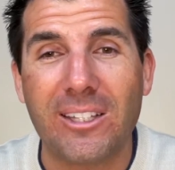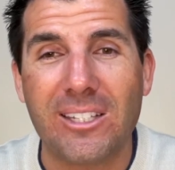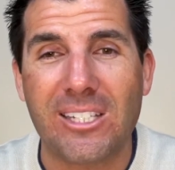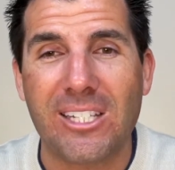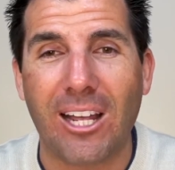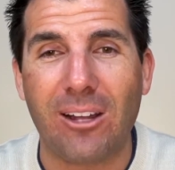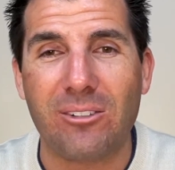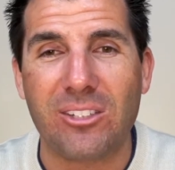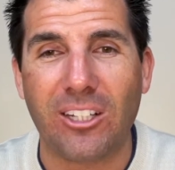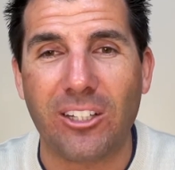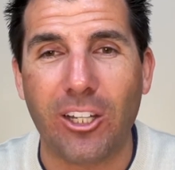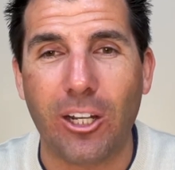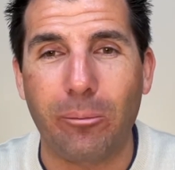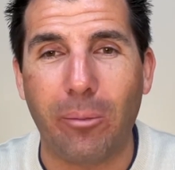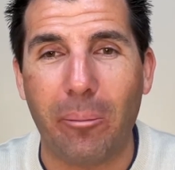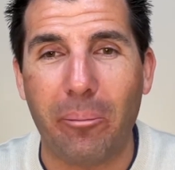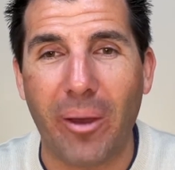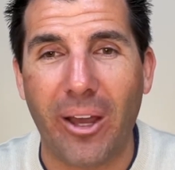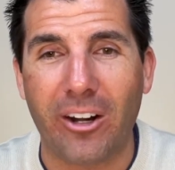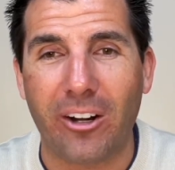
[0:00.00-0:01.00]
sounds a little
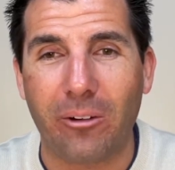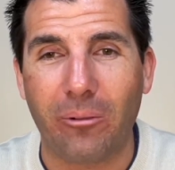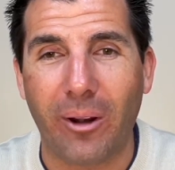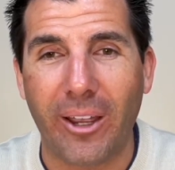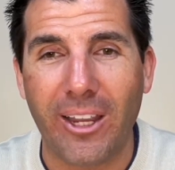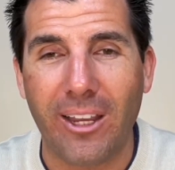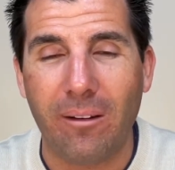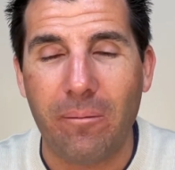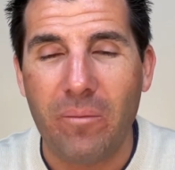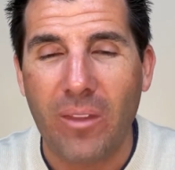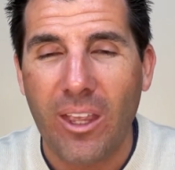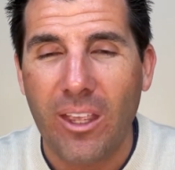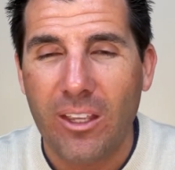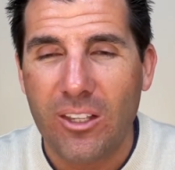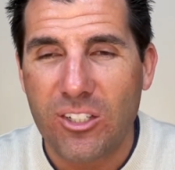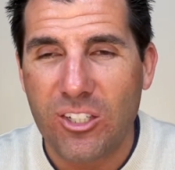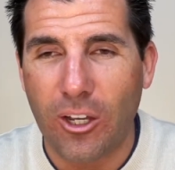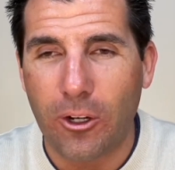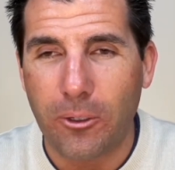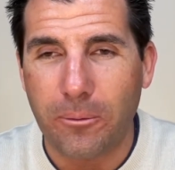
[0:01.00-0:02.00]
bit better, right?
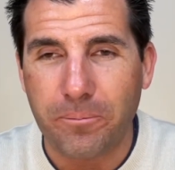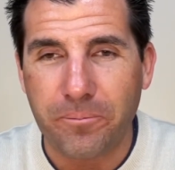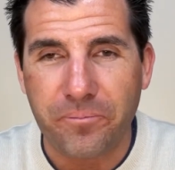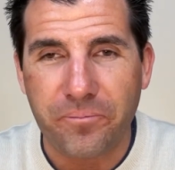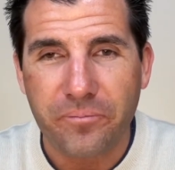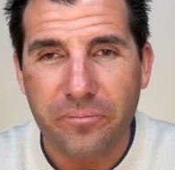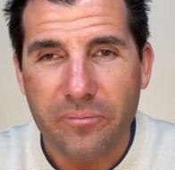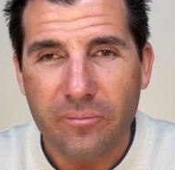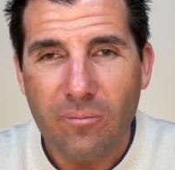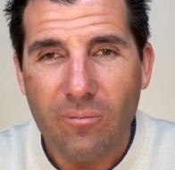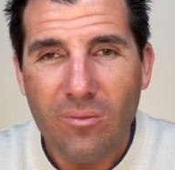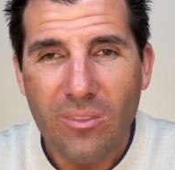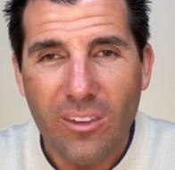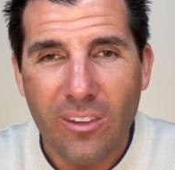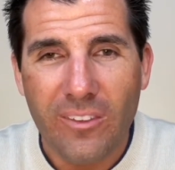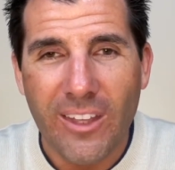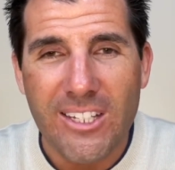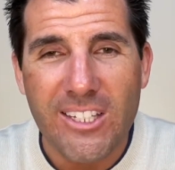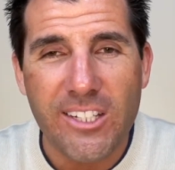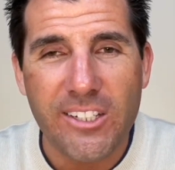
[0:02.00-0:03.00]
So
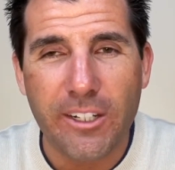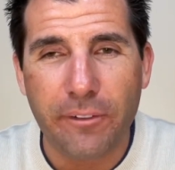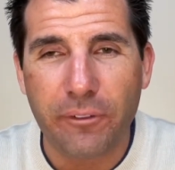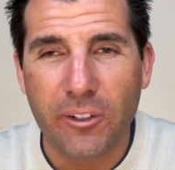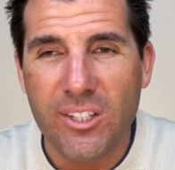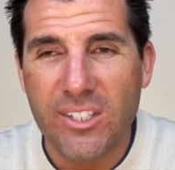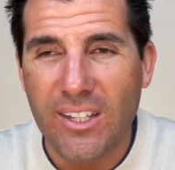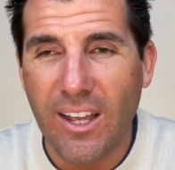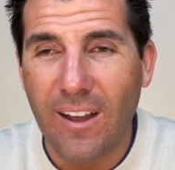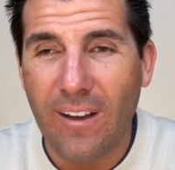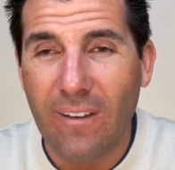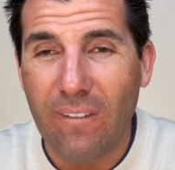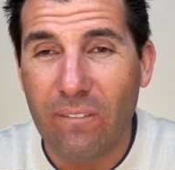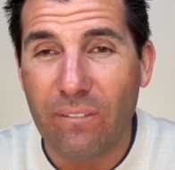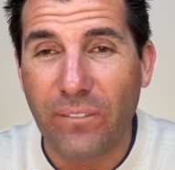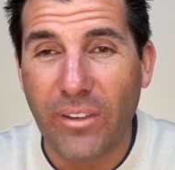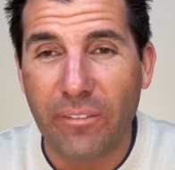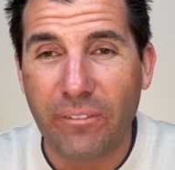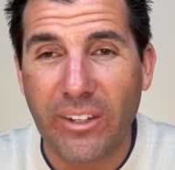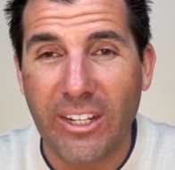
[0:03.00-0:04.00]
that's a difference of
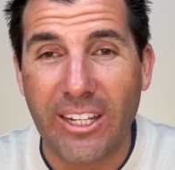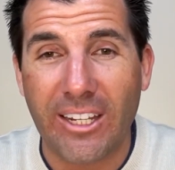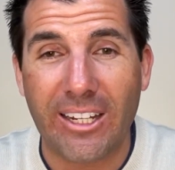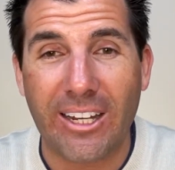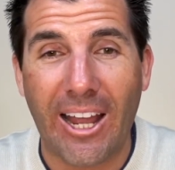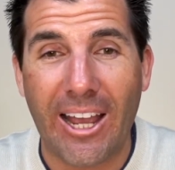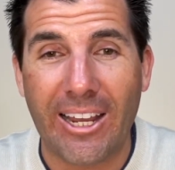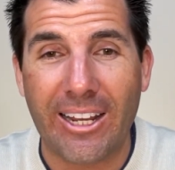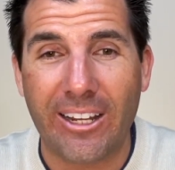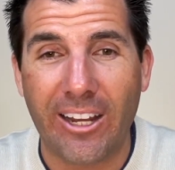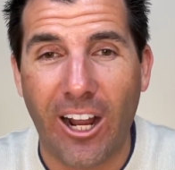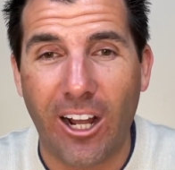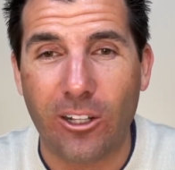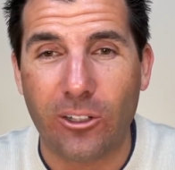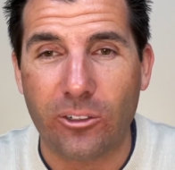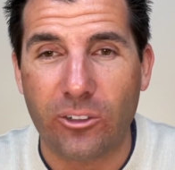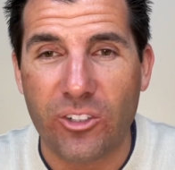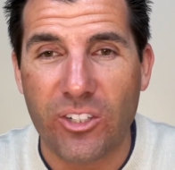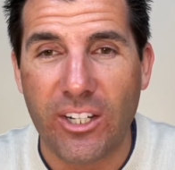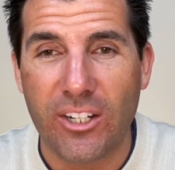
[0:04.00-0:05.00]

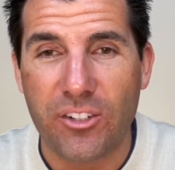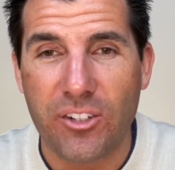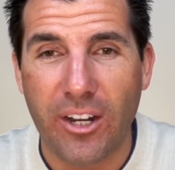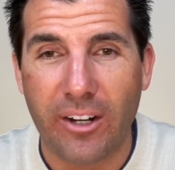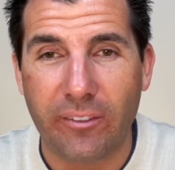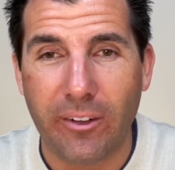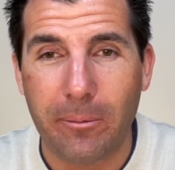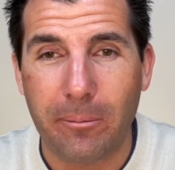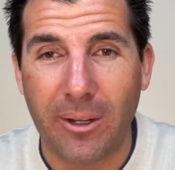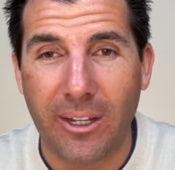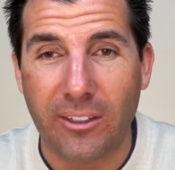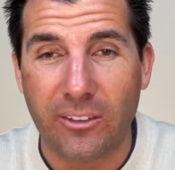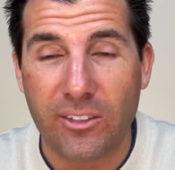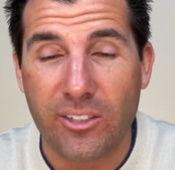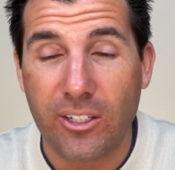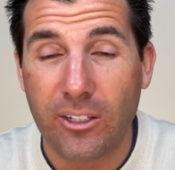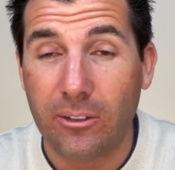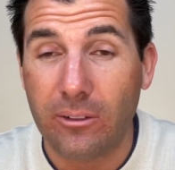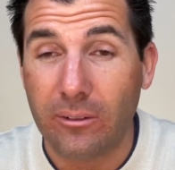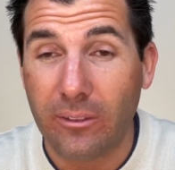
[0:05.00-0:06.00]
$59 each and every month.
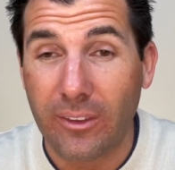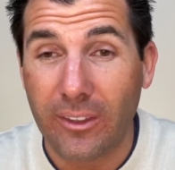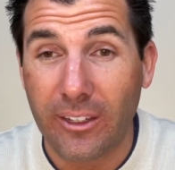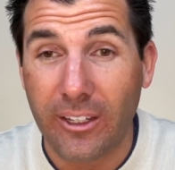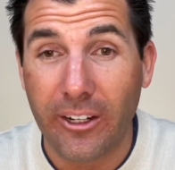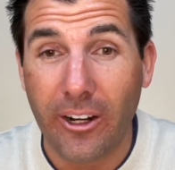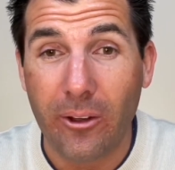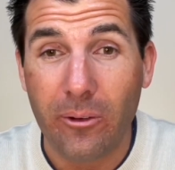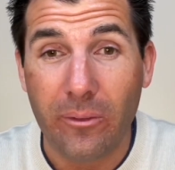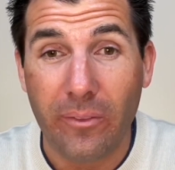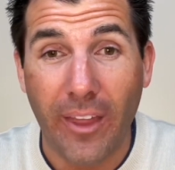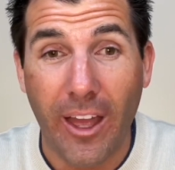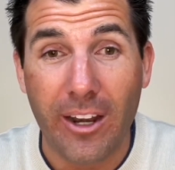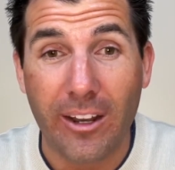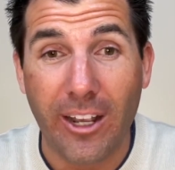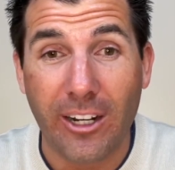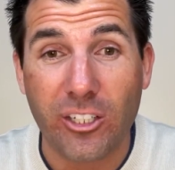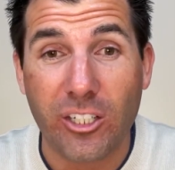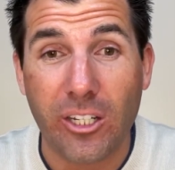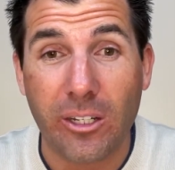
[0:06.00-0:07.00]
So, you know, that
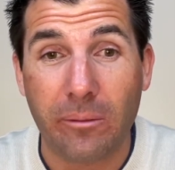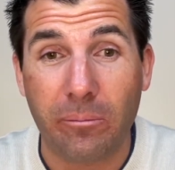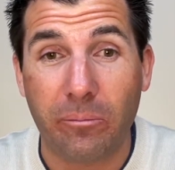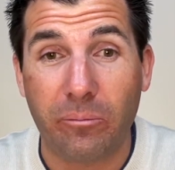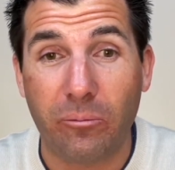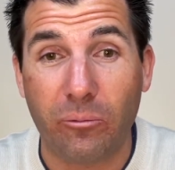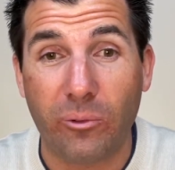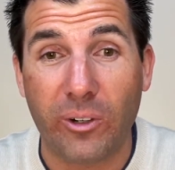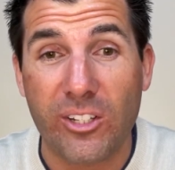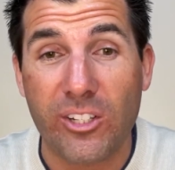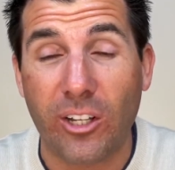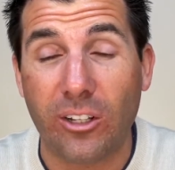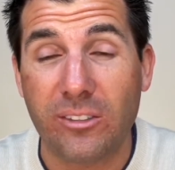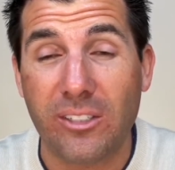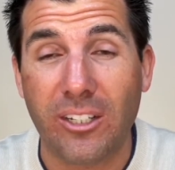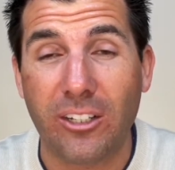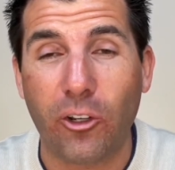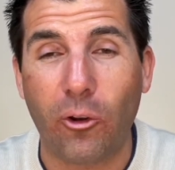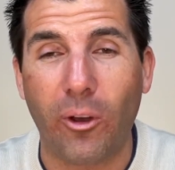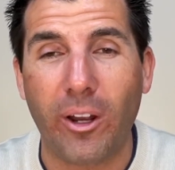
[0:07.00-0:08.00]
actually results
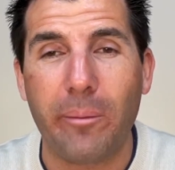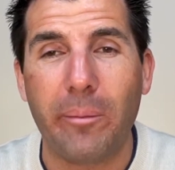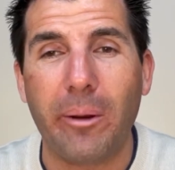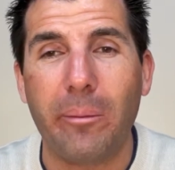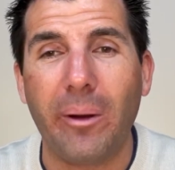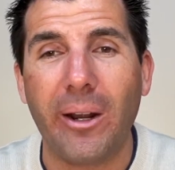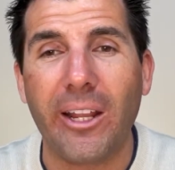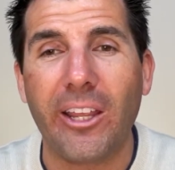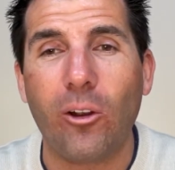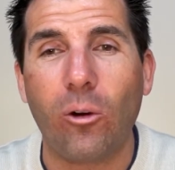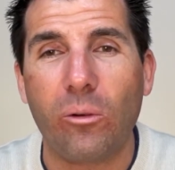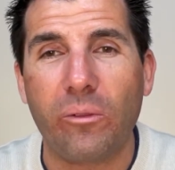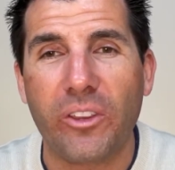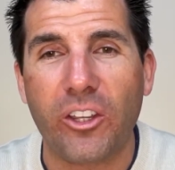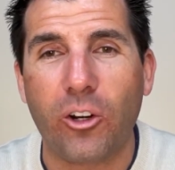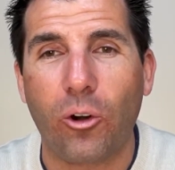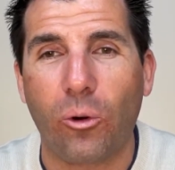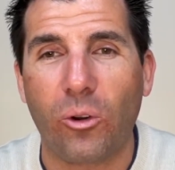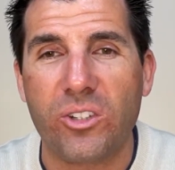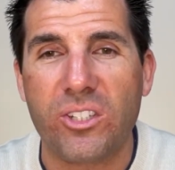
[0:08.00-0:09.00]
in quite a bit of money over the
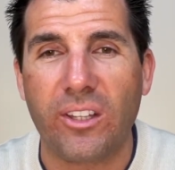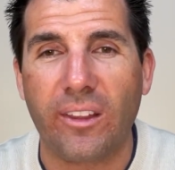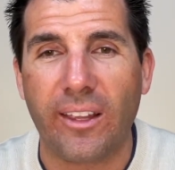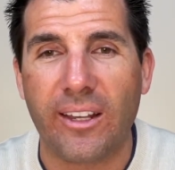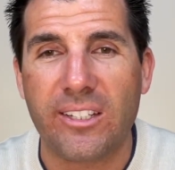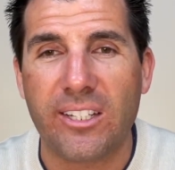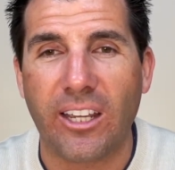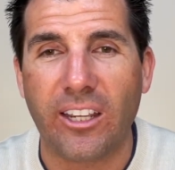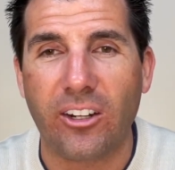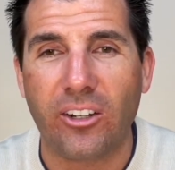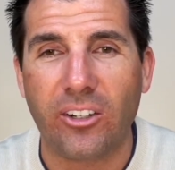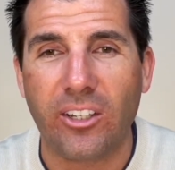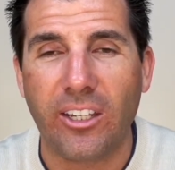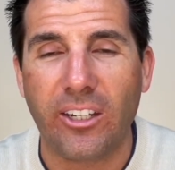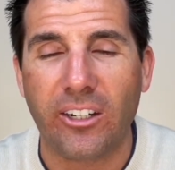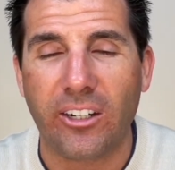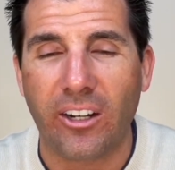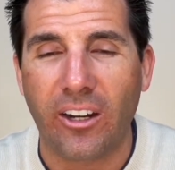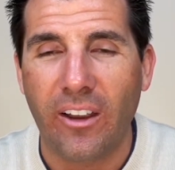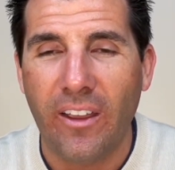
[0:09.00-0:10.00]
course of the entire
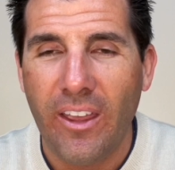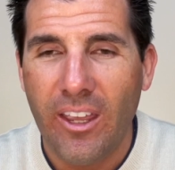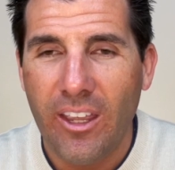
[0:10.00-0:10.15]
year.